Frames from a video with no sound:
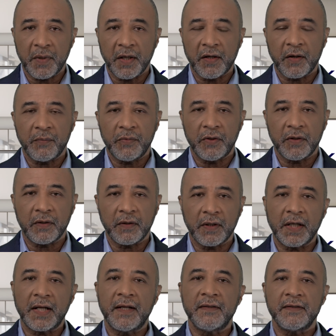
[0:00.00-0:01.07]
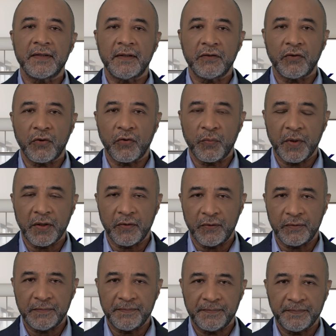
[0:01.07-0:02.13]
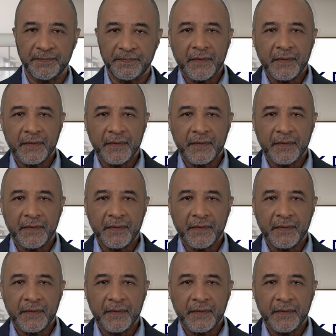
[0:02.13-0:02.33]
that make up the Gran Santo Domingo.